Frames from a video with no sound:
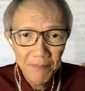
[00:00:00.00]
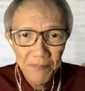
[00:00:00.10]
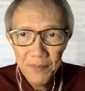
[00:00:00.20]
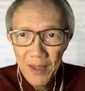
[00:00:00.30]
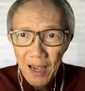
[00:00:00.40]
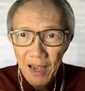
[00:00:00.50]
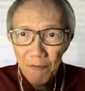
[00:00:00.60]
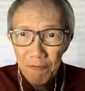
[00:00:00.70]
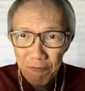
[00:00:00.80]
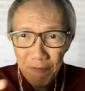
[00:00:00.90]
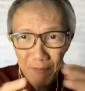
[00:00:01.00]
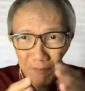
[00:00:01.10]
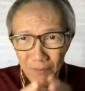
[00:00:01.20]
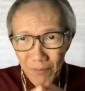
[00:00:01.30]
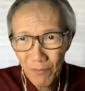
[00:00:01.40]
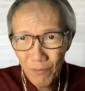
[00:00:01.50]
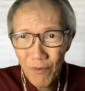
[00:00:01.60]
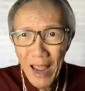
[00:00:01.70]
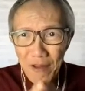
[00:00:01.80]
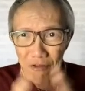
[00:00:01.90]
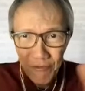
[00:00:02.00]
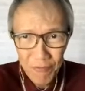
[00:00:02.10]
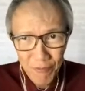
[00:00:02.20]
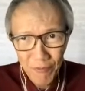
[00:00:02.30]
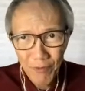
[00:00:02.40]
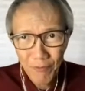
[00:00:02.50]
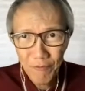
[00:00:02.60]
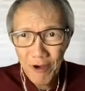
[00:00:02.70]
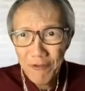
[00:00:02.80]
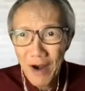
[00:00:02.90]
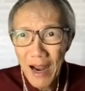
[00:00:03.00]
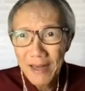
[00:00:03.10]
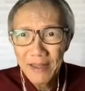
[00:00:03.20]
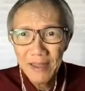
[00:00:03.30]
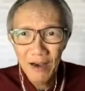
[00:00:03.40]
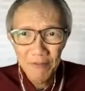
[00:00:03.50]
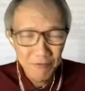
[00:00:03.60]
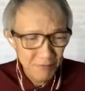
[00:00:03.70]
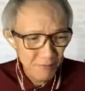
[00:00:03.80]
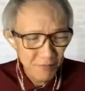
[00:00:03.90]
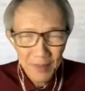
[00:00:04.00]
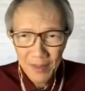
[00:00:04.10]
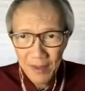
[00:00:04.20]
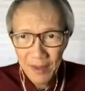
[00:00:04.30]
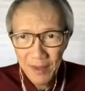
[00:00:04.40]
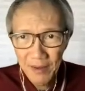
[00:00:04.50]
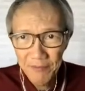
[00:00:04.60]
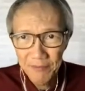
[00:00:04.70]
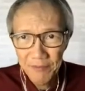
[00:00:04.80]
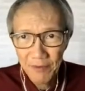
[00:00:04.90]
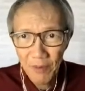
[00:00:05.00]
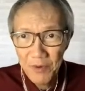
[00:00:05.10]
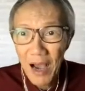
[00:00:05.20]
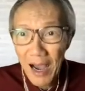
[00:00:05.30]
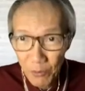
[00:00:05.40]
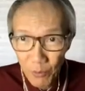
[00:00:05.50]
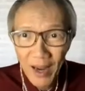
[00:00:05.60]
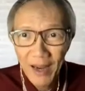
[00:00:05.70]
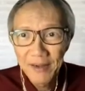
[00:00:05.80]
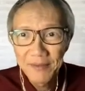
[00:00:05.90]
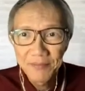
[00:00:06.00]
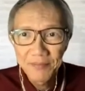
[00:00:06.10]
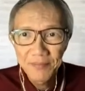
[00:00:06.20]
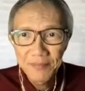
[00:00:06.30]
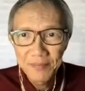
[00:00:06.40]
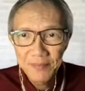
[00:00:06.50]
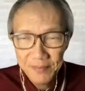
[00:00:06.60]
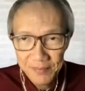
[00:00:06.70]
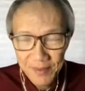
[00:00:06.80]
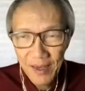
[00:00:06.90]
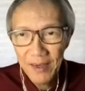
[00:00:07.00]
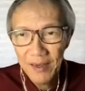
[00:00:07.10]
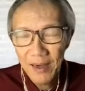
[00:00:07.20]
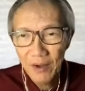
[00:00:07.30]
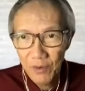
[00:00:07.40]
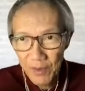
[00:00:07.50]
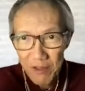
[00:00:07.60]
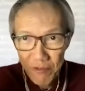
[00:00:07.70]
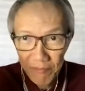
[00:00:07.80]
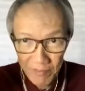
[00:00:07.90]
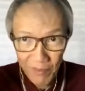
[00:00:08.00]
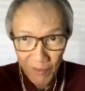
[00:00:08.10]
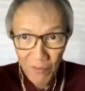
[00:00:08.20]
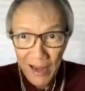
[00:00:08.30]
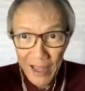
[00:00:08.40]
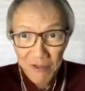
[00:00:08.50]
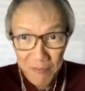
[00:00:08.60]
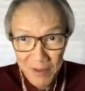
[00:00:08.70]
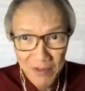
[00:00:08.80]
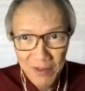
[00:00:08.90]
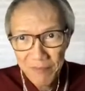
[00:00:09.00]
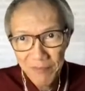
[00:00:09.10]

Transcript: there are vast variety of computer hardware. Yeah, although it's quite expensive,